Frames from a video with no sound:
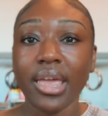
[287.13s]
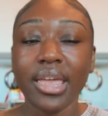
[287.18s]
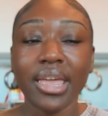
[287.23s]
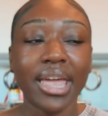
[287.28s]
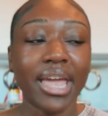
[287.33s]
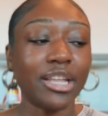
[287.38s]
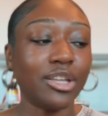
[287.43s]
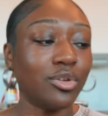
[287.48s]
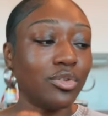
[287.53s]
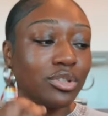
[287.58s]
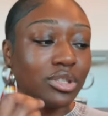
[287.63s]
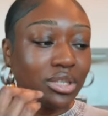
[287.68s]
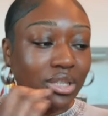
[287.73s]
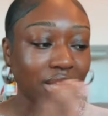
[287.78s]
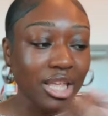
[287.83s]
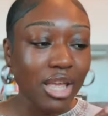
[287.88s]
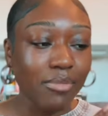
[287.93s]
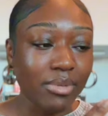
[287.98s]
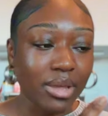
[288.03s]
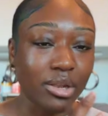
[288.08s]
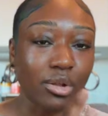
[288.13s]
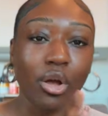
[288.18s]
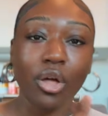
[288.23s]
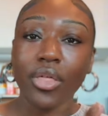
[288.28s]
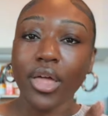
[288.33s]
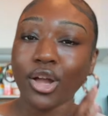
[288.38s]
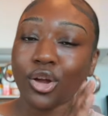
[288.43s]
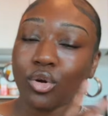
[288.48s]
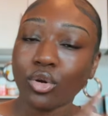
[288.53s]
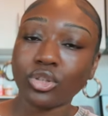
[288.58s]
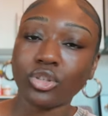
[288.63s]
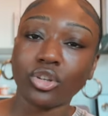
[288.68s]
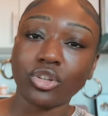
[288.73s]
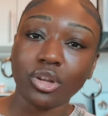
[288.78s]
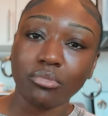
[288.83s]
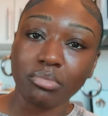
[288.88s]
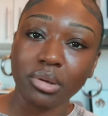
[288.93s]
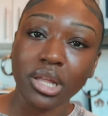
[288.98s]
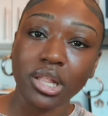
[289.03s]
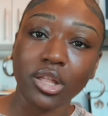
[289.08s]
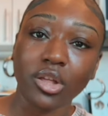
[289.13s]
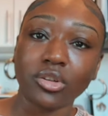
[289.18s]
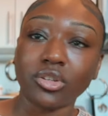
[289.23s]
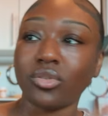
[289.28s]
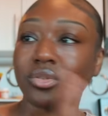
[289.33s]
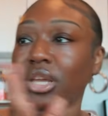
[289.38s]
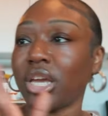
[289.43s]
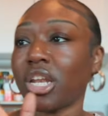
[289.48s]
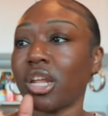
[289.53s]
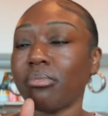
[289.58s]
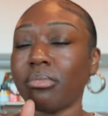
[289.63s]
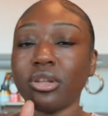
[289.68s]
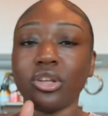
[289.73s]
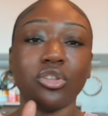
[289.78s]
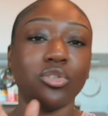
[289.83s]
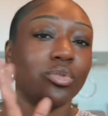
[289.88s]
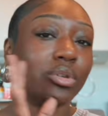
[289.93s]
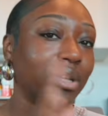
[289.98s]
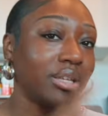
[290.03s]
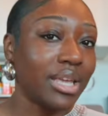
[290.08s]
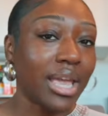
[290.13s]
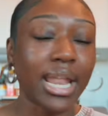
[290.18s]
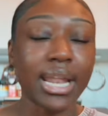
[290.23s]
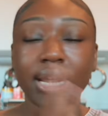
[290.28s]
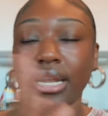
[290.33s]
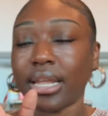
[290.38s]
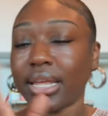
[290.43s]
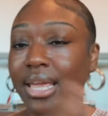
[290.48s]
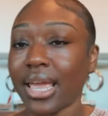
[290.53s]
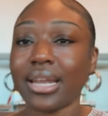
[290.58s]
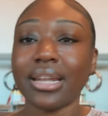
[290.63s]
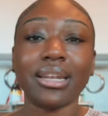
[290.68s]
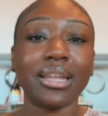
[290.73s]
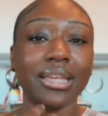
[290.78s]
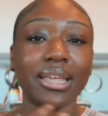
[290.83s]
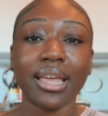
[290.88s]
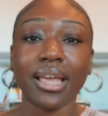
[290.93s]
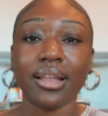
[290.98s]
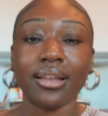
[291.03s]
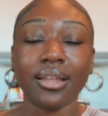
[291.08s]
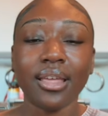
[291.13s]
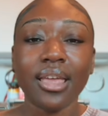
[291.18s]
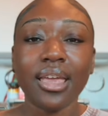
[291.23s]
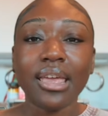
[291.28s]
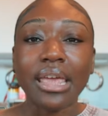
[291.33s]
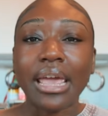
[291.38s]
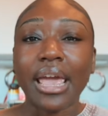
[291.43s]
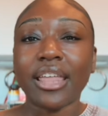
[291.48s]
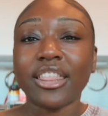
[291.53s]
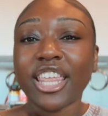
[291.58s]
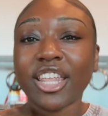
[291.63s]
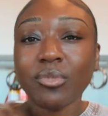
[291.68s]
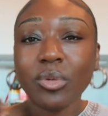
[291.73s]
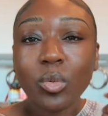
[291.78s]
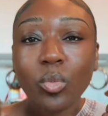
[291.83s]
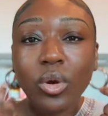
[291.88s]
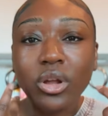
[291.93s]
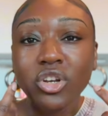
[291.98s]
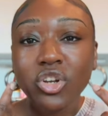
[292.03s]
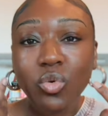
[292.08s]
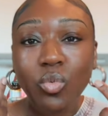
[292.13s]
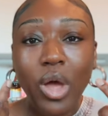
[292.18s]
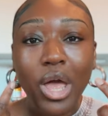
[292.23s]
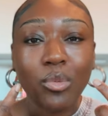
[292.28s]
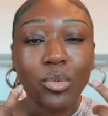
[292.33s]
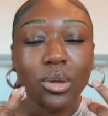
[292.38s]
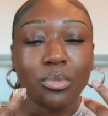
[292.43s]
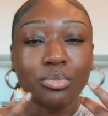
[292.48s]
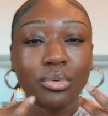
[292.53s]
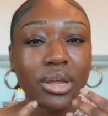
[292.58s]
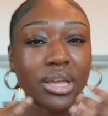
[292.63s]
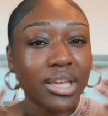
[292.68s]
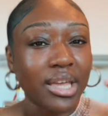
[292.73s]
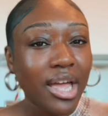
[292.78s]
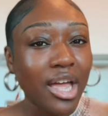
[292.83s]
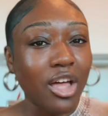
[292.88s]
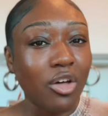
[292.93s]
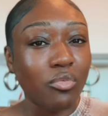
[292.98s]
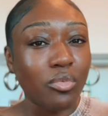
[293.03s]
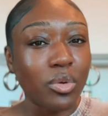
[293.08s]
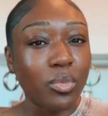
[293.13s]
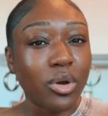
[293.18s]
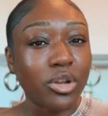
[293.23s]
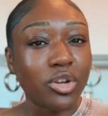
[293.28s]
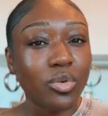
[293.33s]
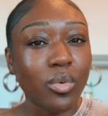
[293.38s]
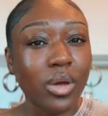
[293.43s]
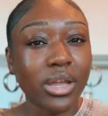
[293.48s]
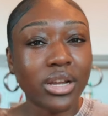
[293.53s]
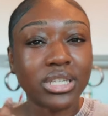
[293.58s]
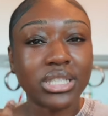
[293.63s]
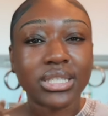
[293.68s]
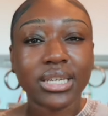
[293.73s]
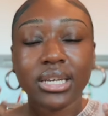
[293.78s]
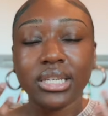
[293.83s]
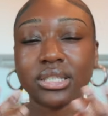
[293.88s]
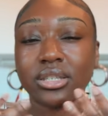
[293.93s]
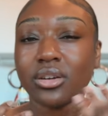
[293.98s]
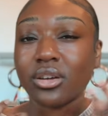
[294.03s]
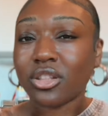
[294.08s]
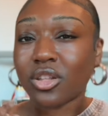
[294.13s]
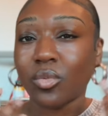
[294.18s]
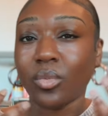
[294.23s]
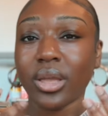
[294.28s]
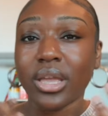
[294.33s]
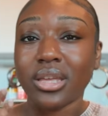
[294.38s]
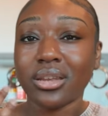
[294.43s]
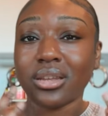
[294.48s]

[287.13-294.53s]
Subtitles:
And you sleep and all that goes on your pillow. You get up and you do it again and again and again. And then we wonder why we break out. We wonder why our skin is looking the way it